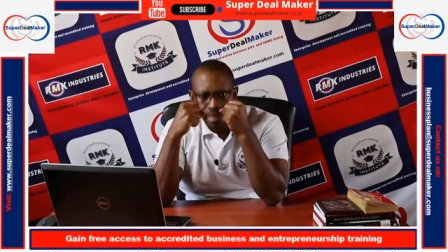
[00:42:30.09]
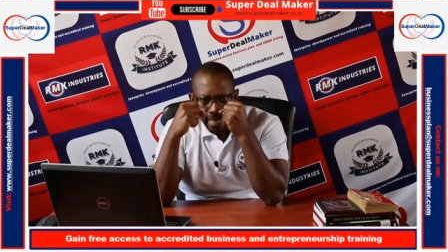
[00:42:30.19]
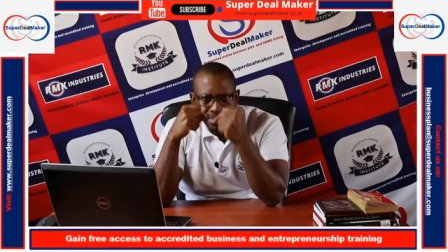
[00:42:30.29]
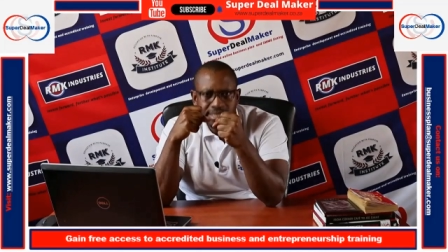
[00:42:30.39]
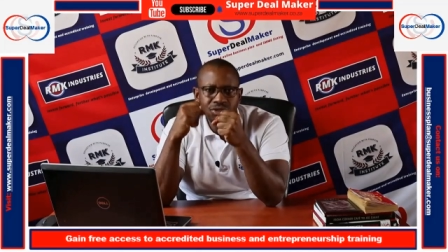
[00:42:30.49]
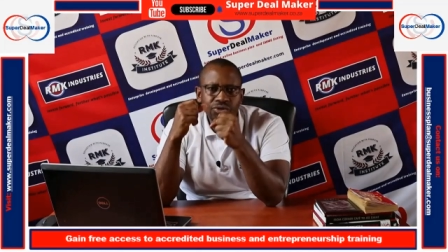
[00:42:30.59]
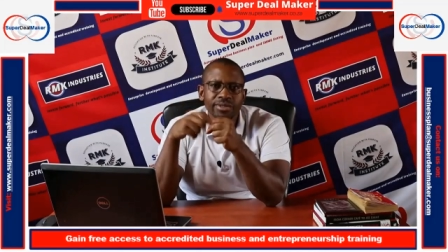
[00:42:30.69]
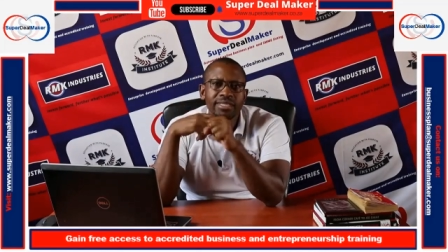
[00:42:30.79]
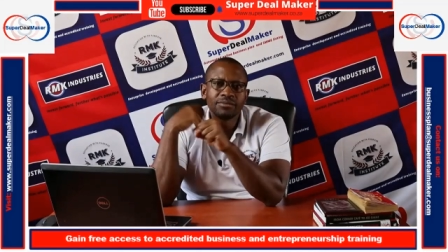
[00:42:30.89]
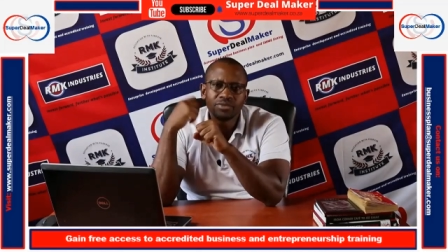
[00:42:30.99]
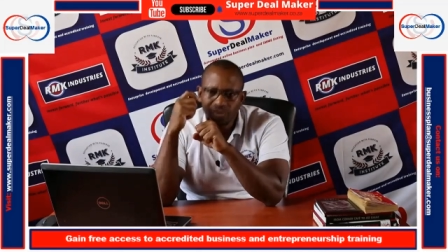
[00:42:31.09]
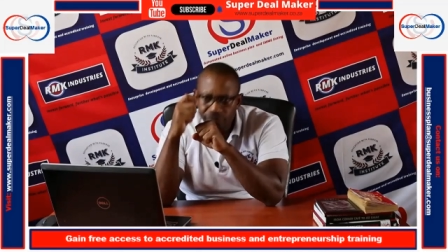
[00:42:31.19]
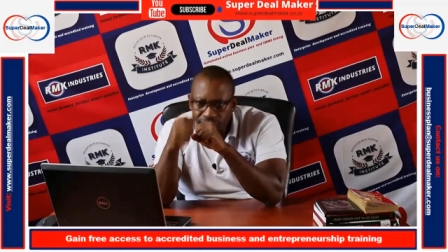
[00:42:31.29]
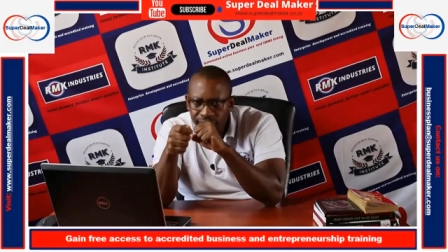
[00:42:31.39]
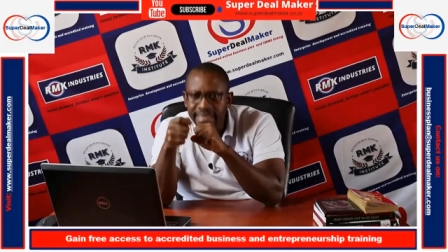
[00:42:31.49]
assist you in terms of
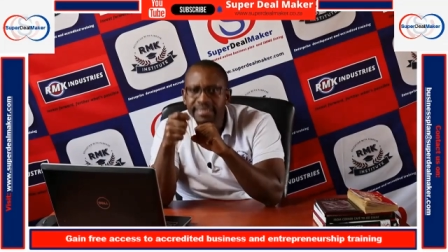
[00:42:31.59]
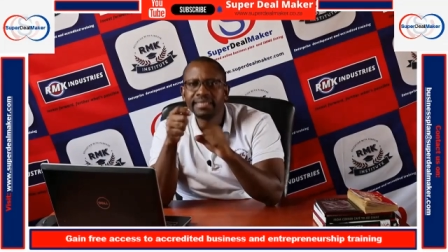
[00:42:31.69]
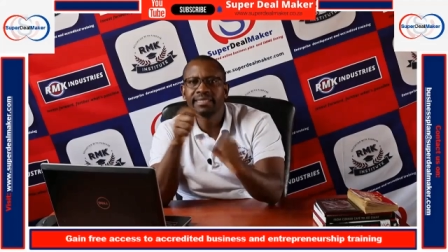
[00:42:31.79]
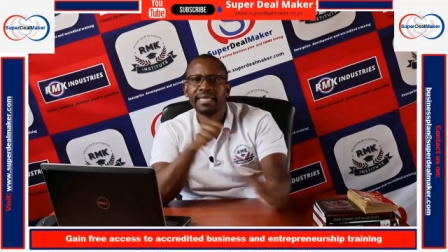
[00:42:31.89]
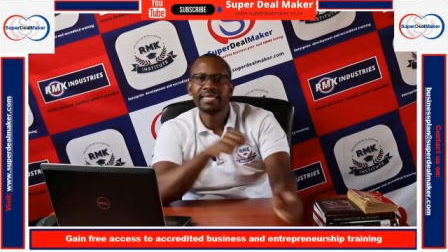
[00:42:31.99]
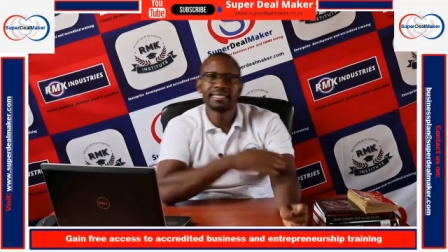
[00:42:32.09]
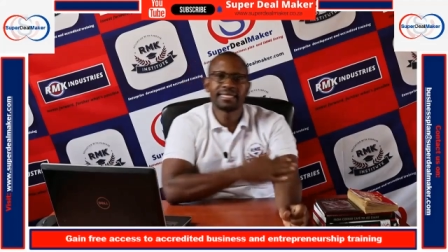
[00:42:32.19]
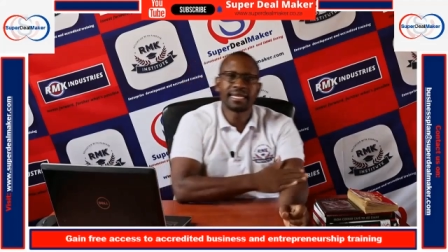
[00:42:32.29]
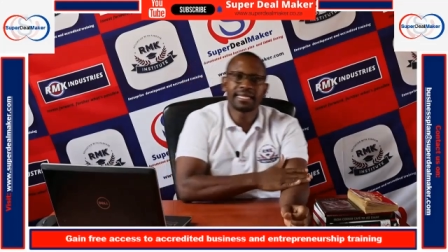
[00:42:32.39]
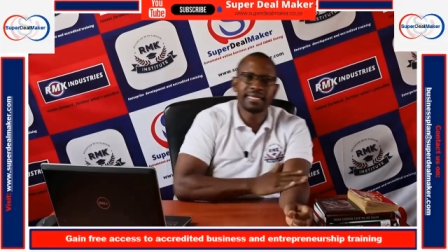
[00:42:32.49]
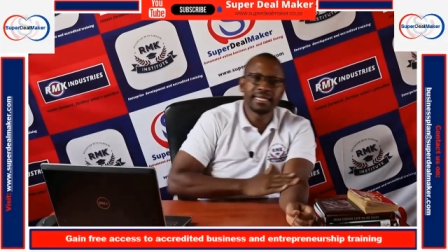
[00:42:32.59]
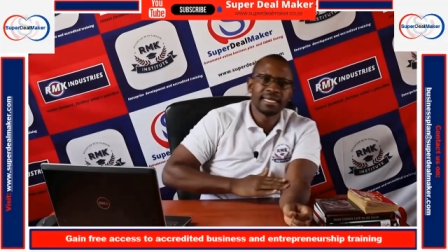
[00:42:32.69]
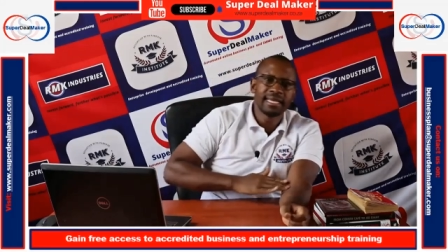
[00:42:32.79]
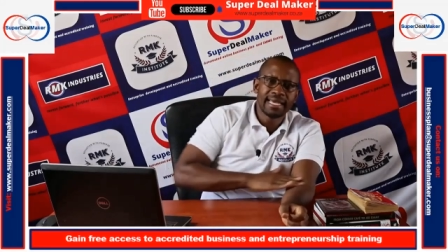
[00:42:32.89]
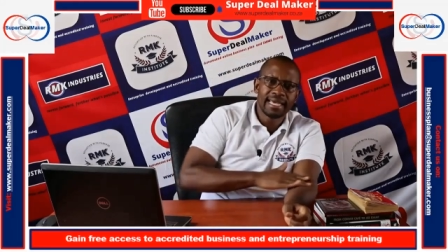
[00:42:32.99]
finding the necessary
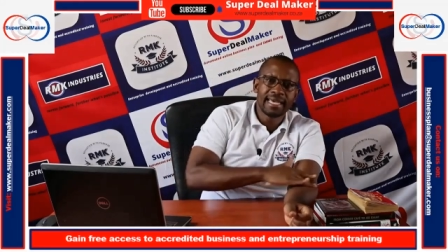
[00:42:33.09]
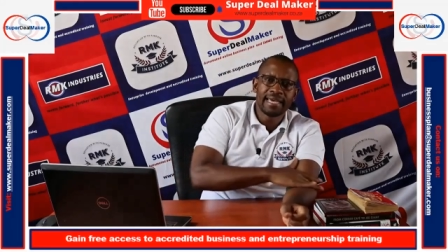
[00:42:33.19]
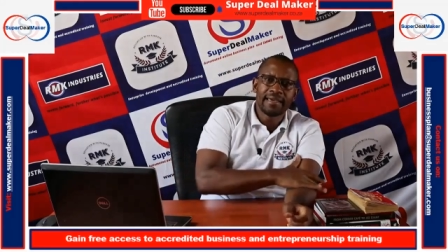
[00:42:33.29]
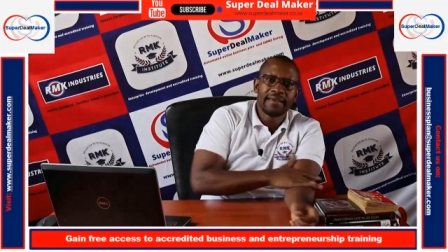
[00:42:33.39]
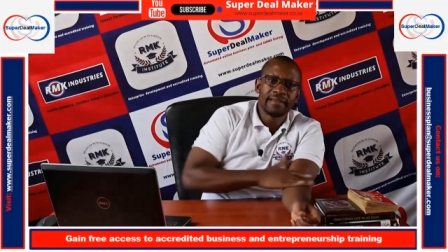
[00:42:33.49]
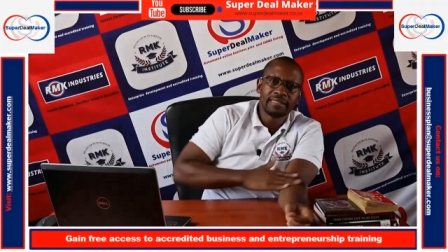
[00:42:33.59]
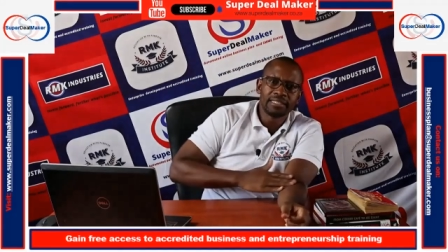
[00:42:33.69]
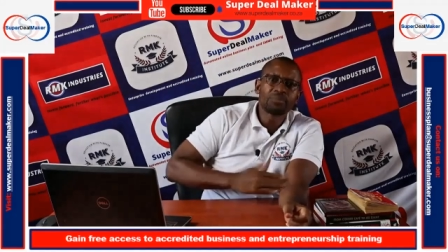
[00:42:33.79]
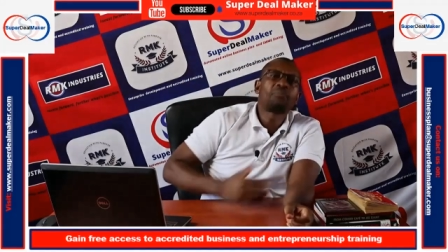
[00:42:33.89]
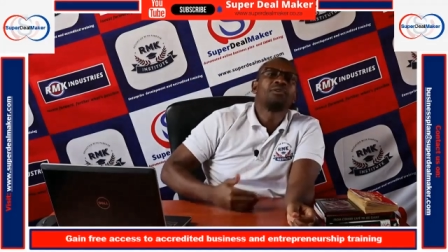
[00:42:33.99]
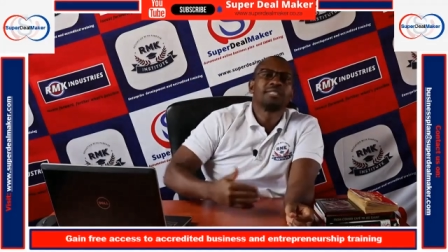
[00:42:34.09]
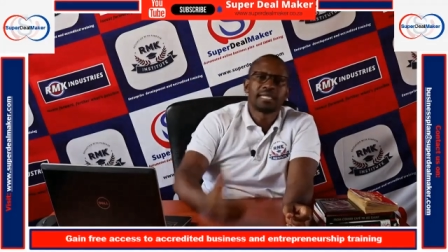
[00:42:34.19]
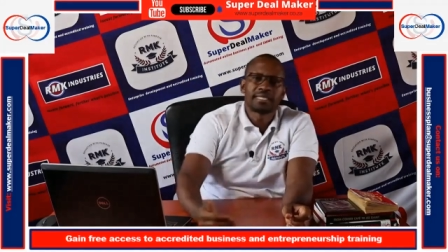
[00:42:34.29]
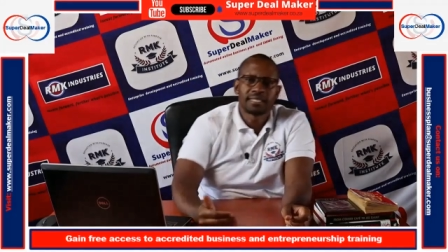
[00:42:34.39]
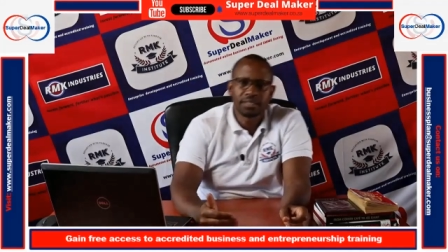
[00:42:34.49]
uh,
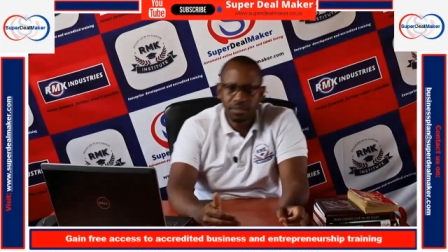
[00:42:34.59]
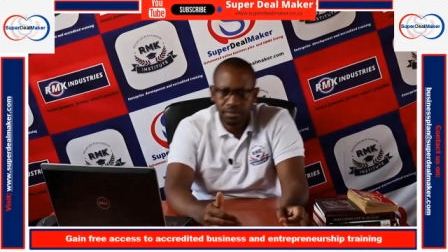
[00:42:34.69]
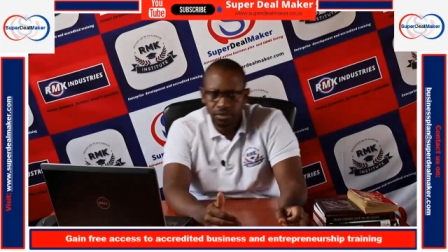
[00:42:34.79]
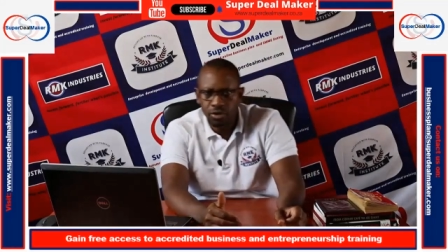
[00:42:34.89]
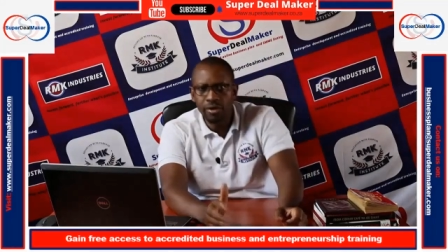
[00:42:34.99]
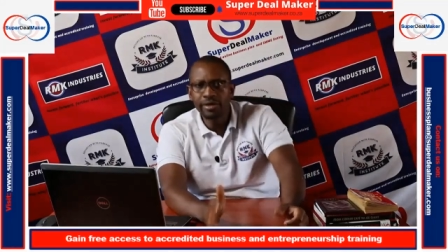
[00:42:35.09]
sponsors or